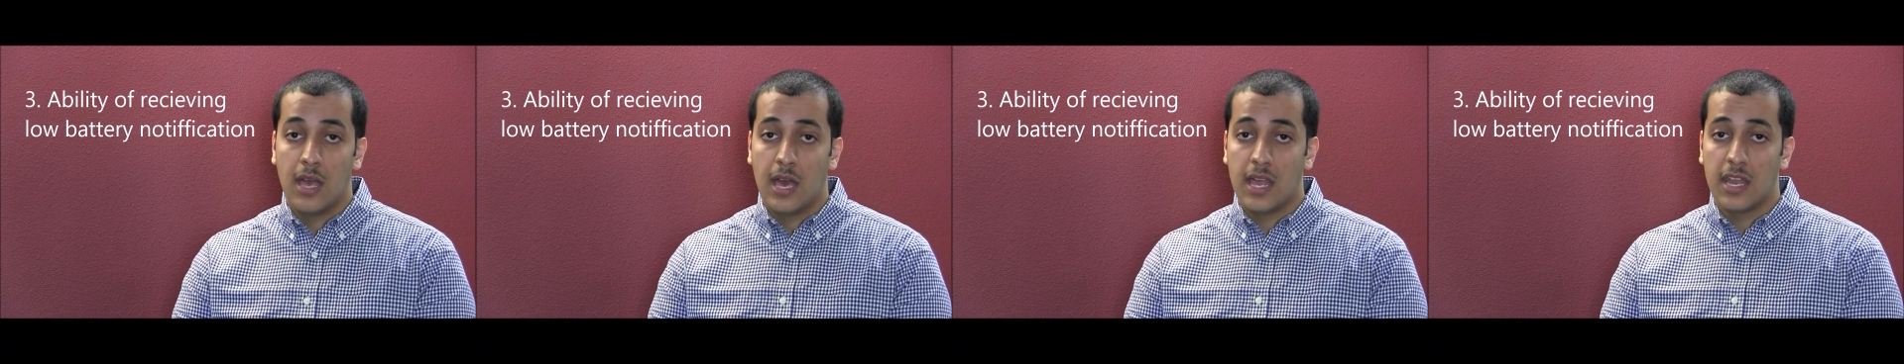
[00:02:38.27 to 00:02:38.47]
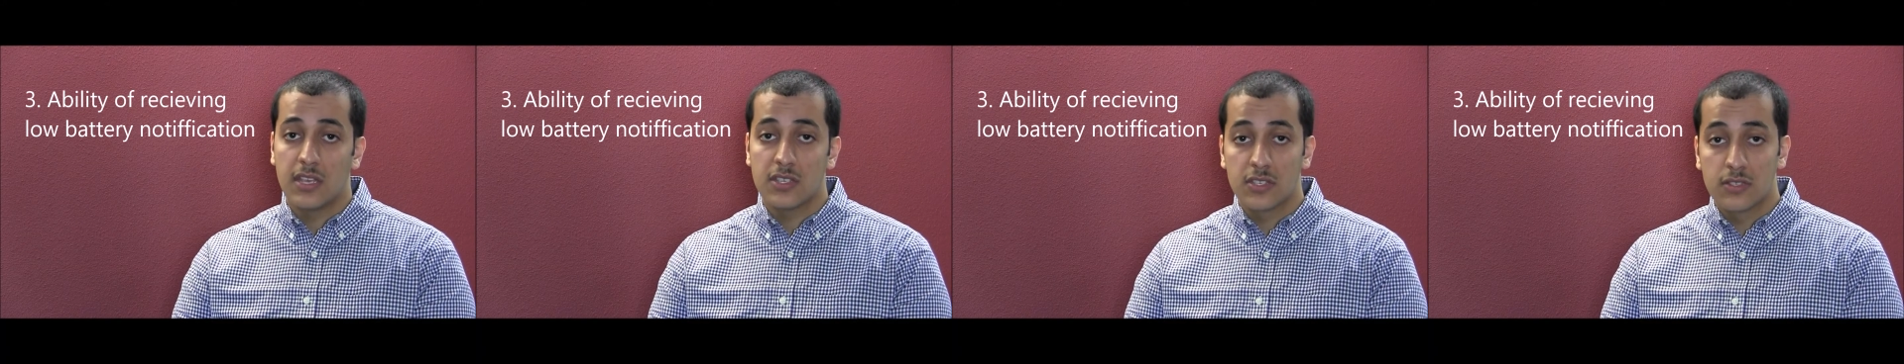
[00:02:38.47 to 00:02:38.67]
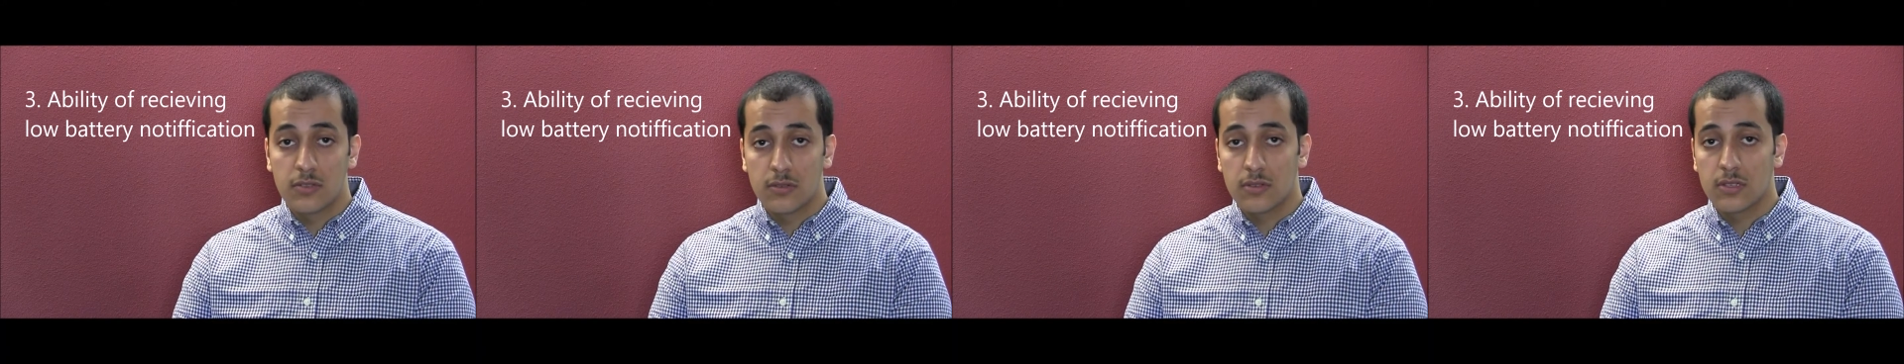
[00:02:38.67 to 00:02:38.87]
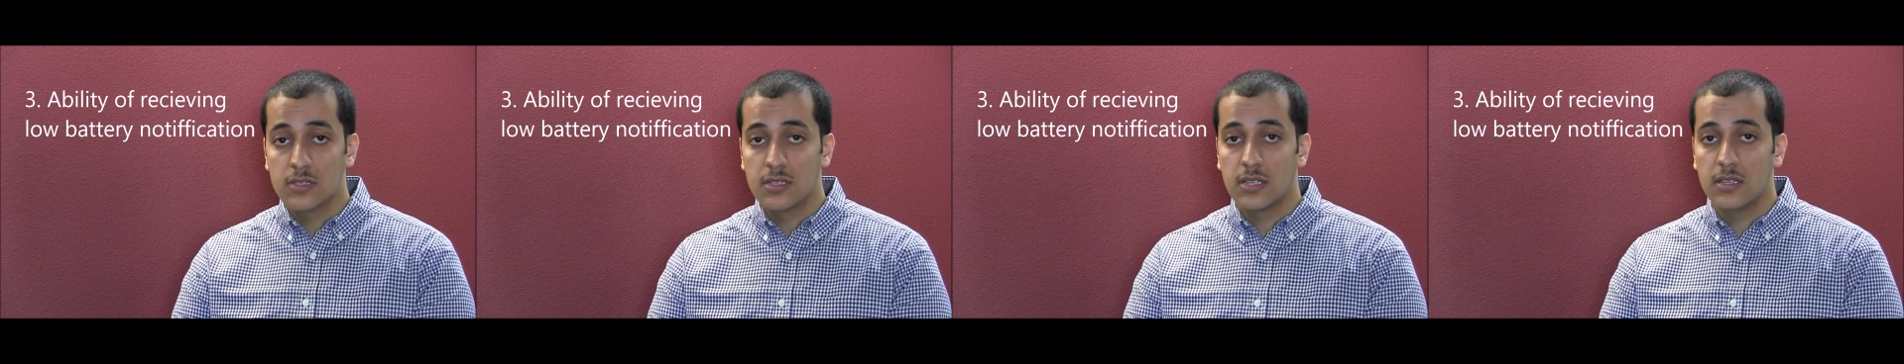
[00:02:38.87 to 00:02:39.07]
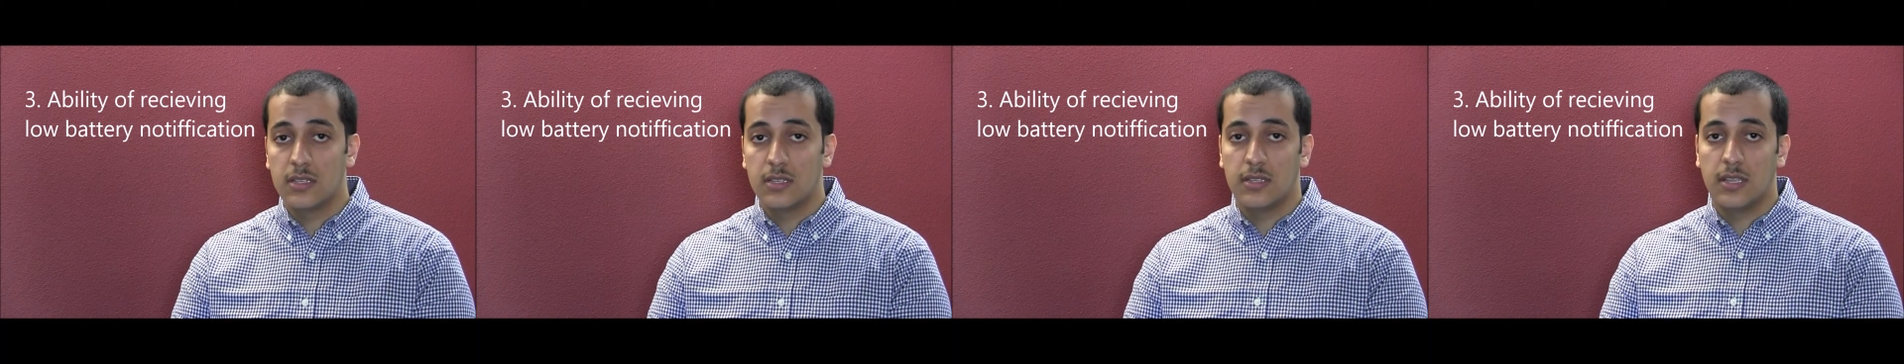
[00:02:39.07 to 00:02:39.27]
And as soon as
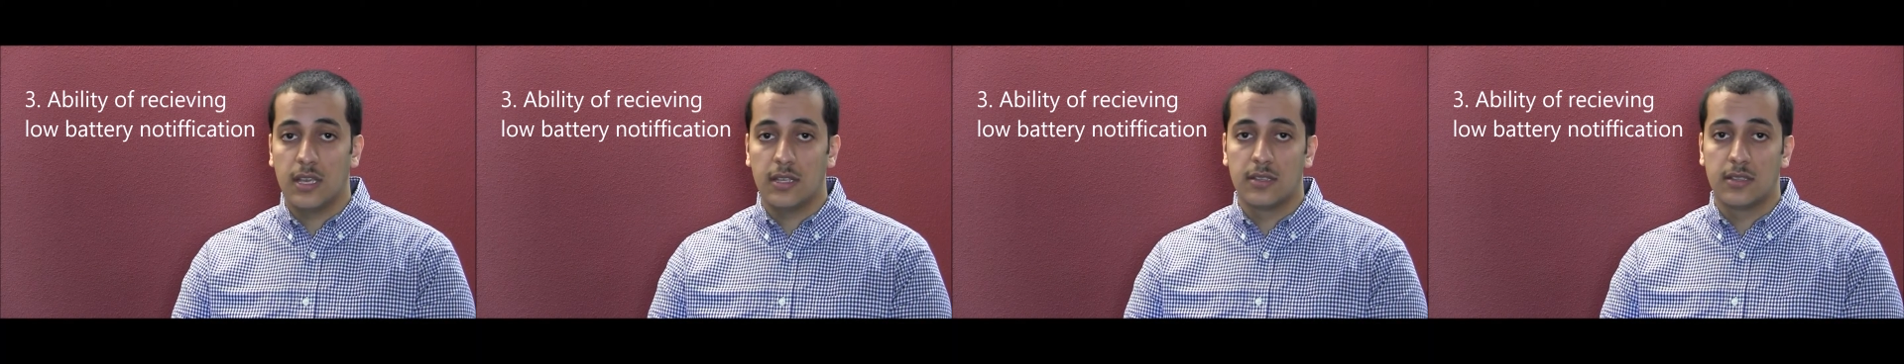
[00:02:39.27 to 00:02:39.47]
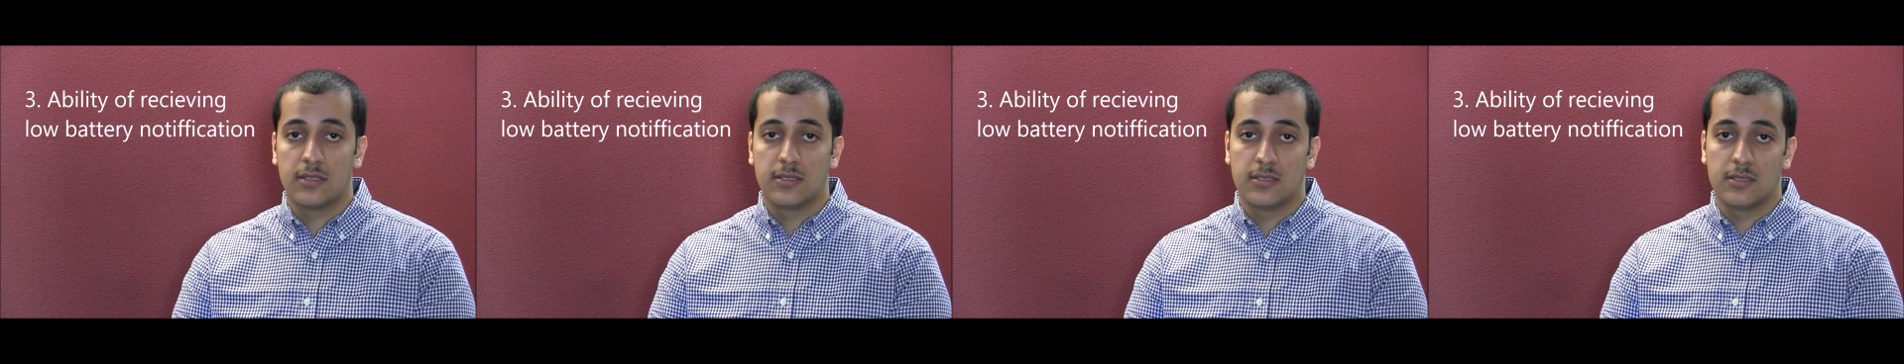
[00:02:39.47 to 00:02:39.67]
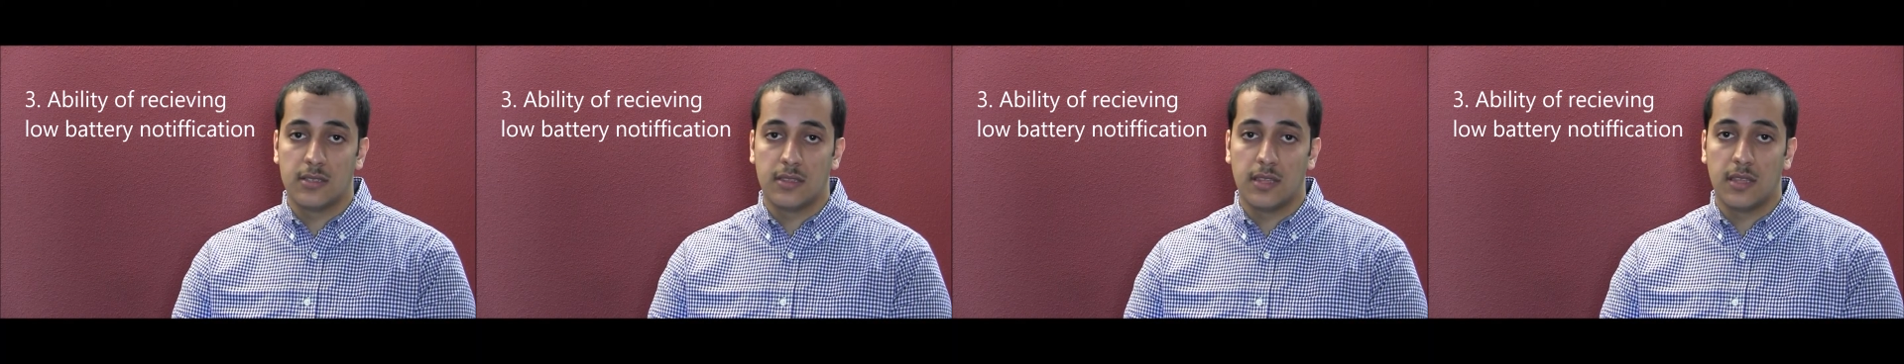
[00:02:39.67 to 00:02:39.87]
it detects